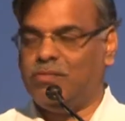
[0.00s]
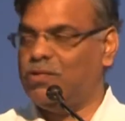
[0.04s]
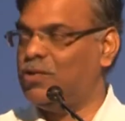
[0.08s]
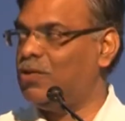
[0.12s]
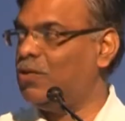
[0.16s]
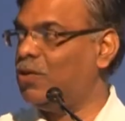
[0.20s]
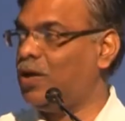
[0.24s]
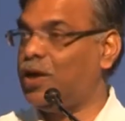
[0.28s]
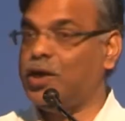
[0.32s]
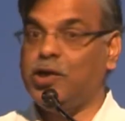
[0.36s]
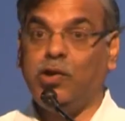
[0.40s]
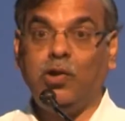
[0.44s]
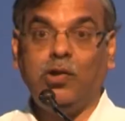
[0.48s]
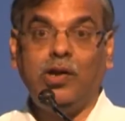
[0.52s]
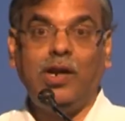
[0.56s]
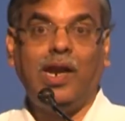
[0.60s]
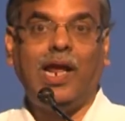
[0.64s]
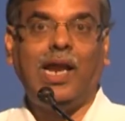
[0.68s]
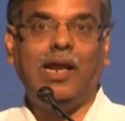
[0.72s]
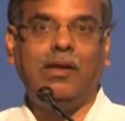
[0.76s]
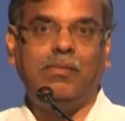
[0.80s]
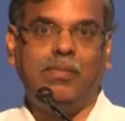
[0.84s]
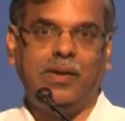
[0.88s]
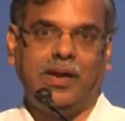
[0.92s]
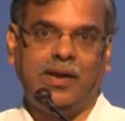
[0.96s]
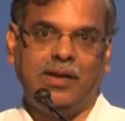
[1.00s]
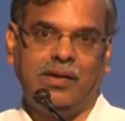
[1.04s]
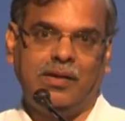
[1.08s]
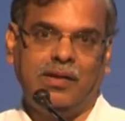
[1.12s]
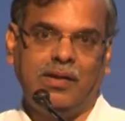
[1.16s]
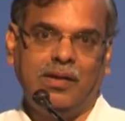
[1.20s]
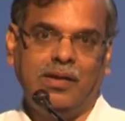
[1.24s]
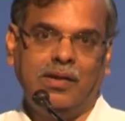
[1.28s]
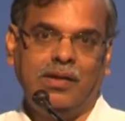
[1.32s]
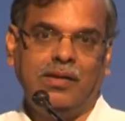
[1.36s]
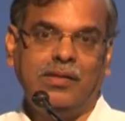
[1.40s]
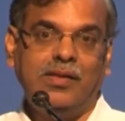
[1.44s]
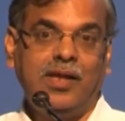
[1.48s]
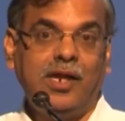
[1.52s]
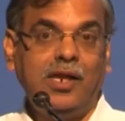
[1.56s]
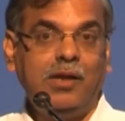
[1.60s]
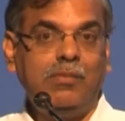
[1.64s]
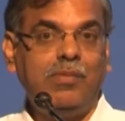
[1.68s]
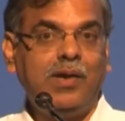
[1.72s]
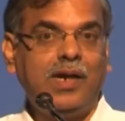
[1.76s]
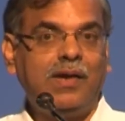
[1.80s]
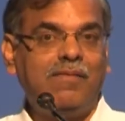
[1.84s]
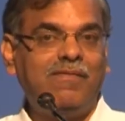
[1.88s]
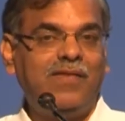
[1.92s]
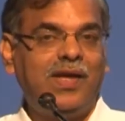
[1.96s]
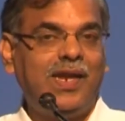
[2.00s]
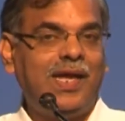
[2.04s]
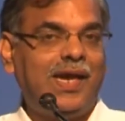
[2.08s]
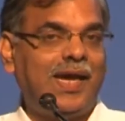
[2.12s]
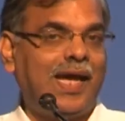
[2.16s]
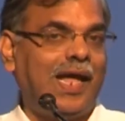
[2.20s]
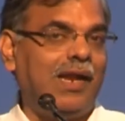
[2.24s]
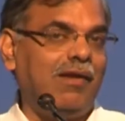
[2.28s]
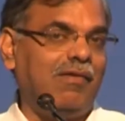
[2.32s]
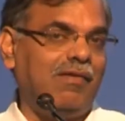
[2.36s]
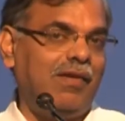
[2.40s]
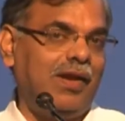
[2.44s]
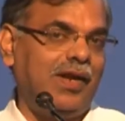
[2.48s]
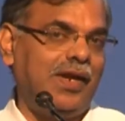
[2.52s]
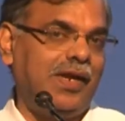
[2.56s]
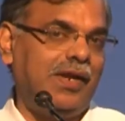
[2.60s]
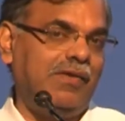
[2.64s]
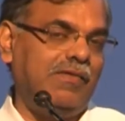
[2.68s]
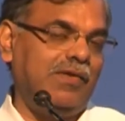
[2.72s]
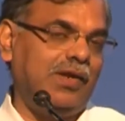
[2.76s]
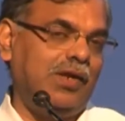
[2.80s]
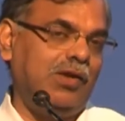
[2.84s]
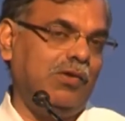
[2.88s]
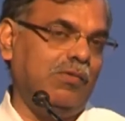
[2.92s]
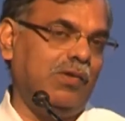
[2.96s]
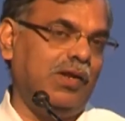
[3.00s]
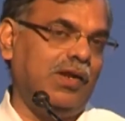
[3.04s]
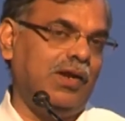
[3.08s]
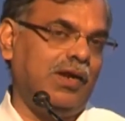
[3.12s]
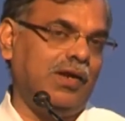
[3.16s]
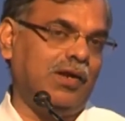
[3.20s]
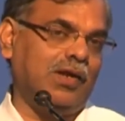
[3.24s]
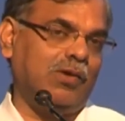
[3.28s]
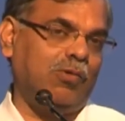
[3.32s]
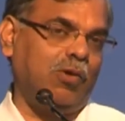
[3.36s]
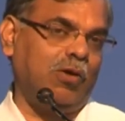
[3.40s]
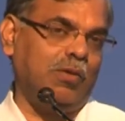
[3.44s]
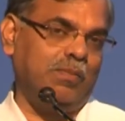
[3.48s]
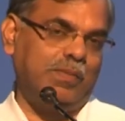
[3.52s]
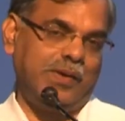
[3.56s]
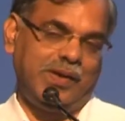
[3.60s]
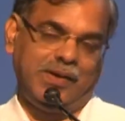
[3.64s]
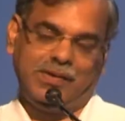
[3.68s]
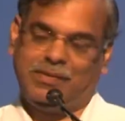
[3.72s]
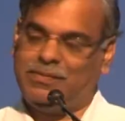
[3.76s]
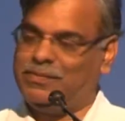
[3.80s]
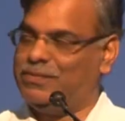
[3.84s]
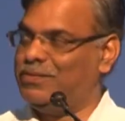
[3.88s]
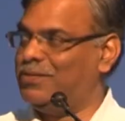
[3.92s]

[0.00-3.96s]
Okay, don't deliberate. Then you become very calculative and you will not cooperate.